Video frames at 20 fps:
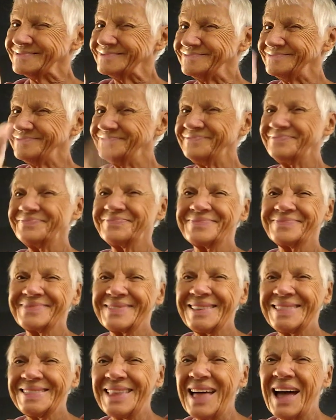Like,
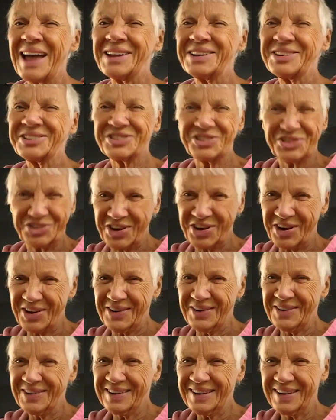share,
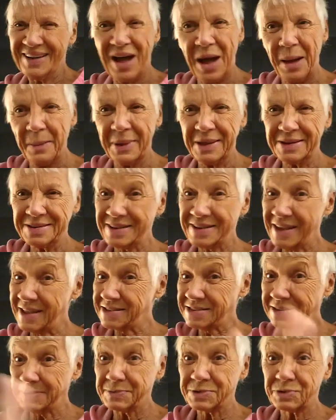comment, and
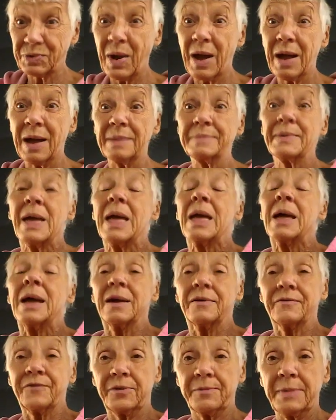subscribe. And for my
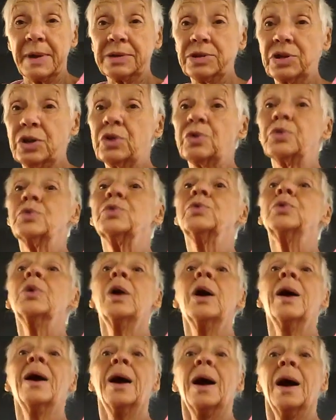new
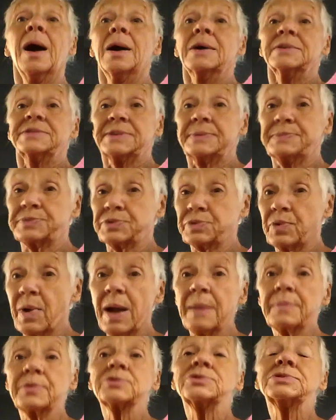subscribers, thank
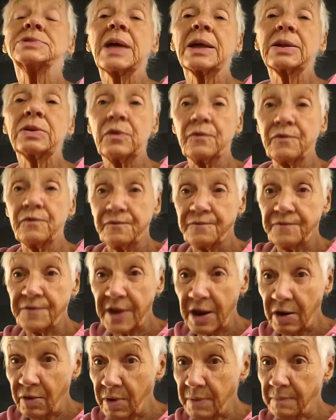you very much for
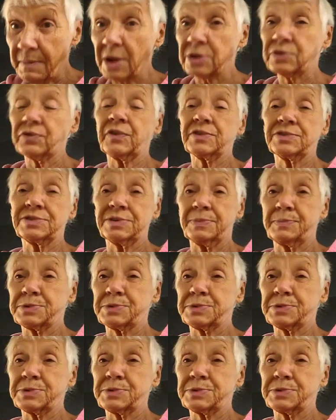subscribing.